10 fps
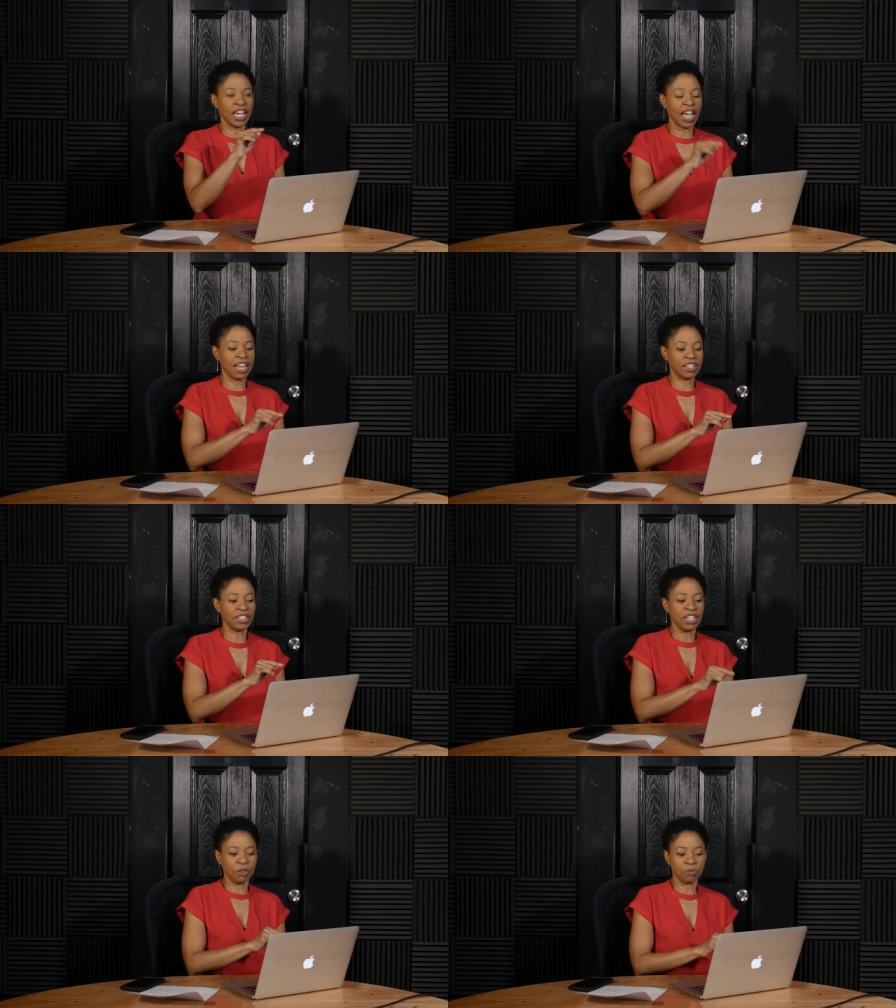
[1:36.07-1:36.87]

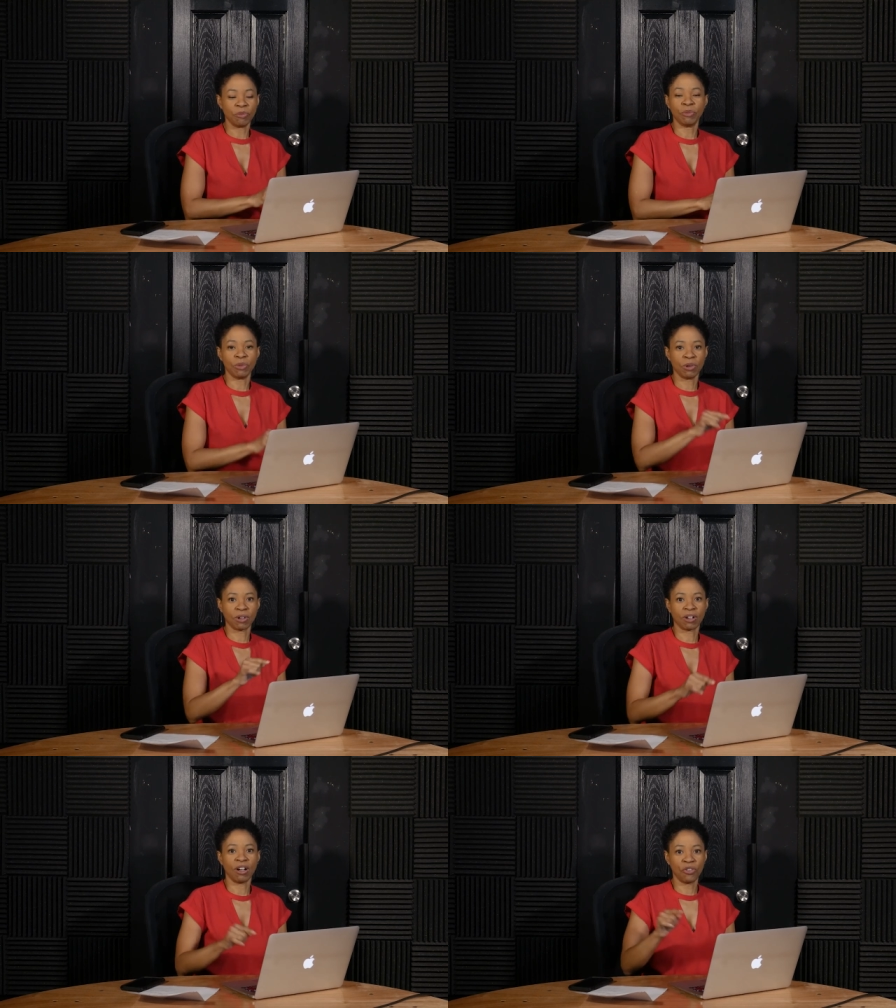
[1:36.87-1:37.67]
and
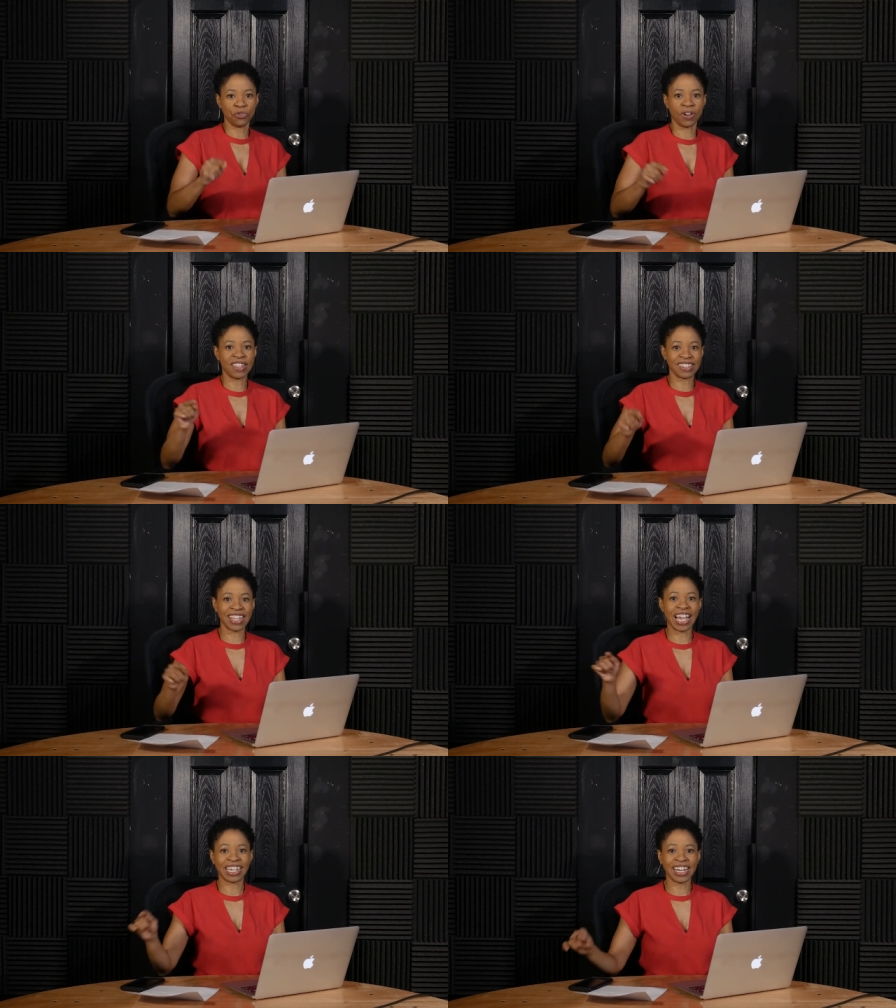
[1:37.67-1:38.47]
more of friends
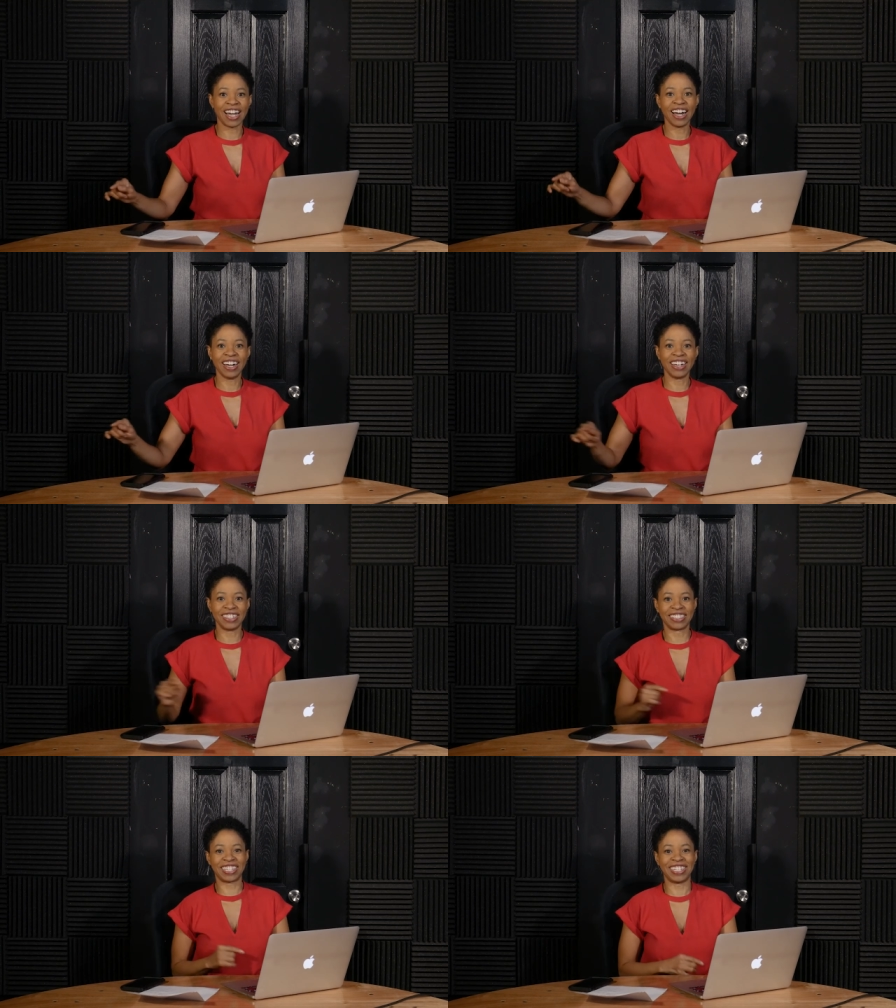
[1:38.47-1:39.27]
like
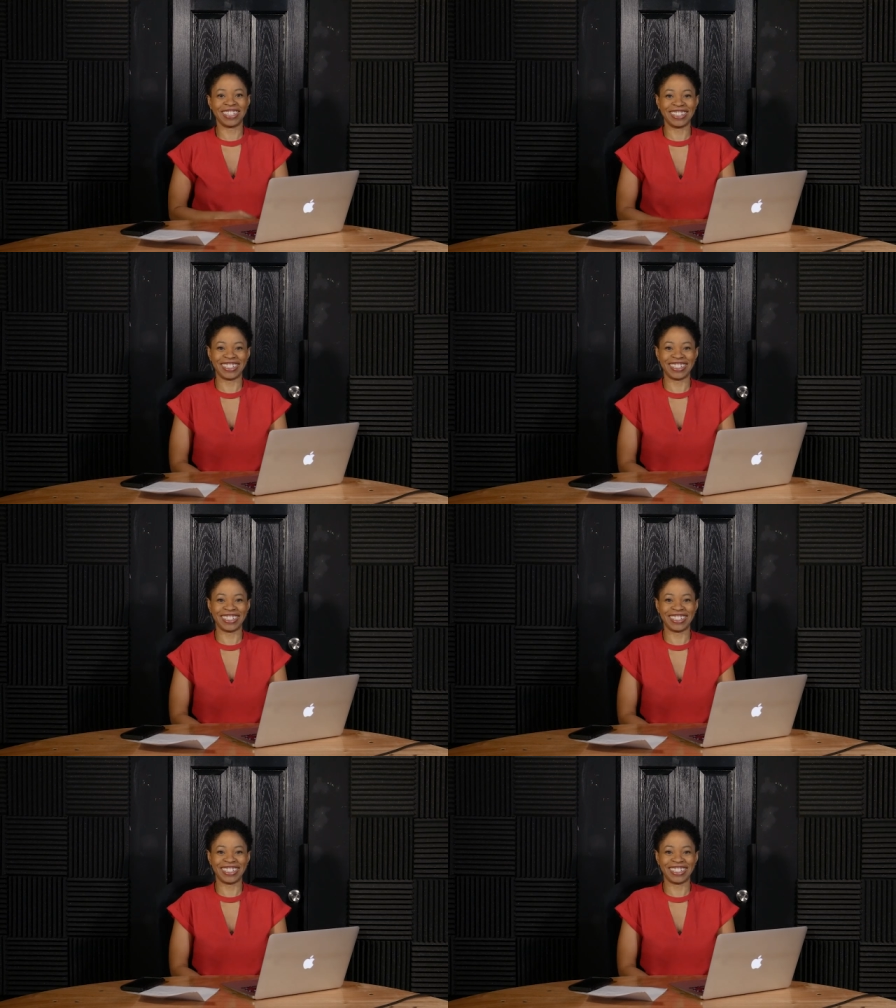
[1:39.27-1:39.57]
us.